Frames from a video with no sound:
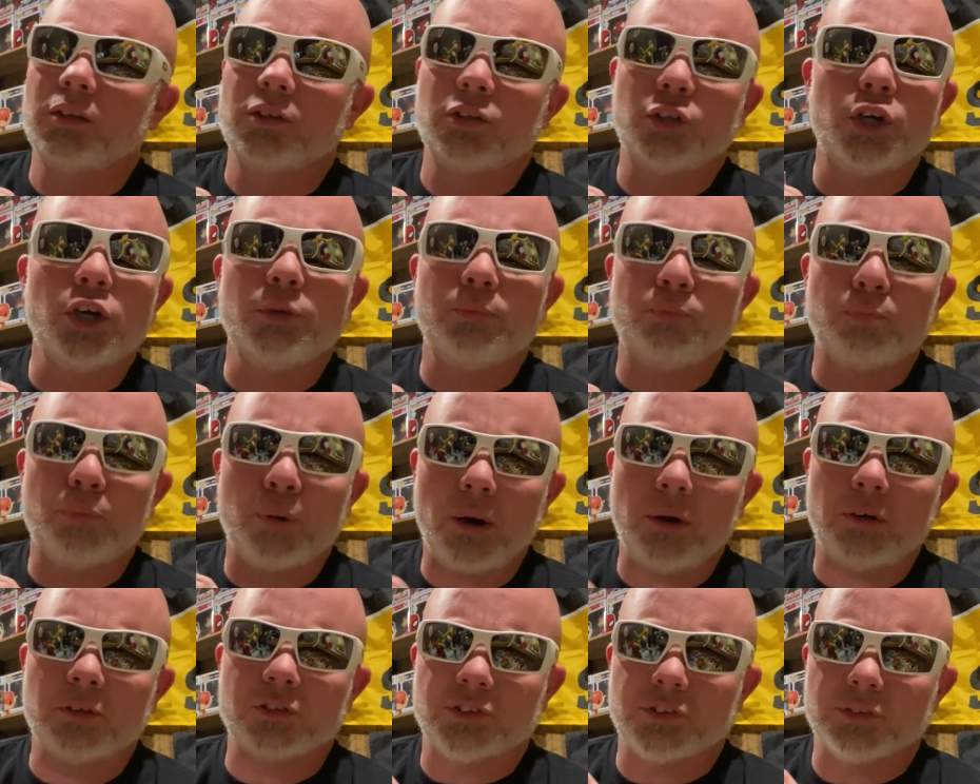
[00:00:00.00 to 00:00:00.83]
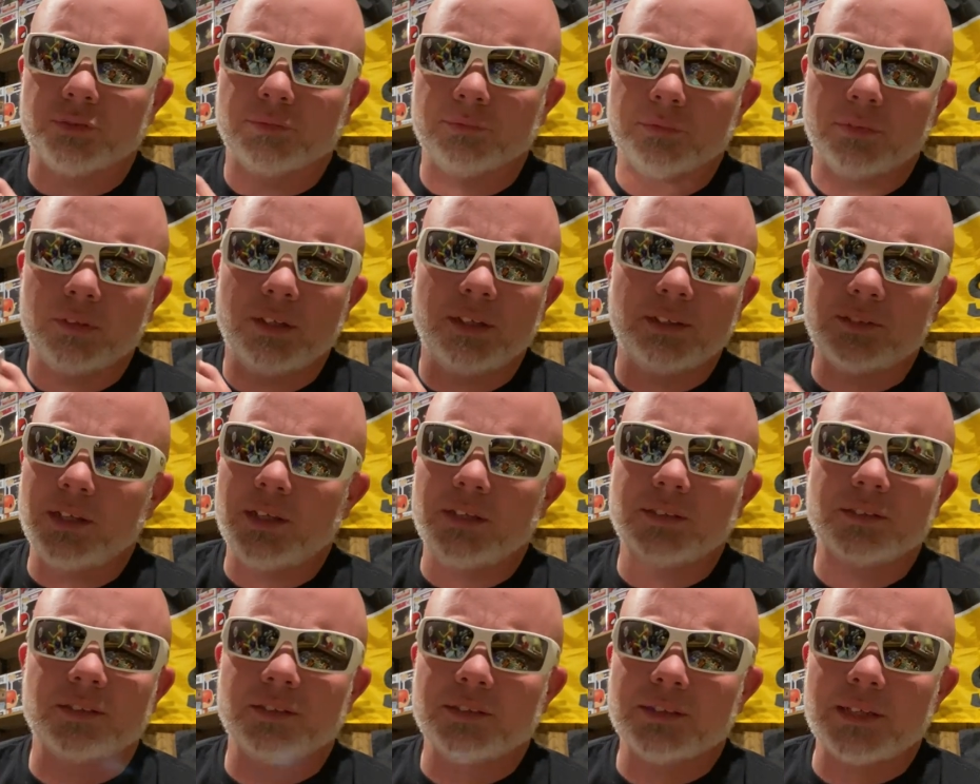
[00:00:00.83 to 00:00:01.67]
good person it's
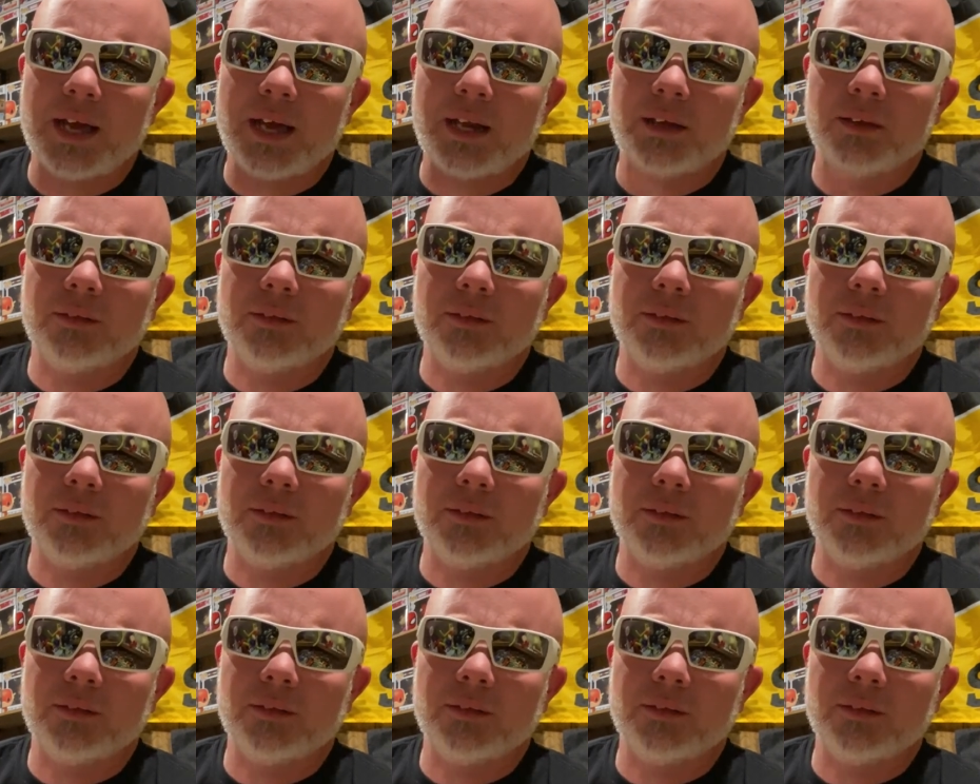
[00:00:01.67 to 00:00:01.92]
it's not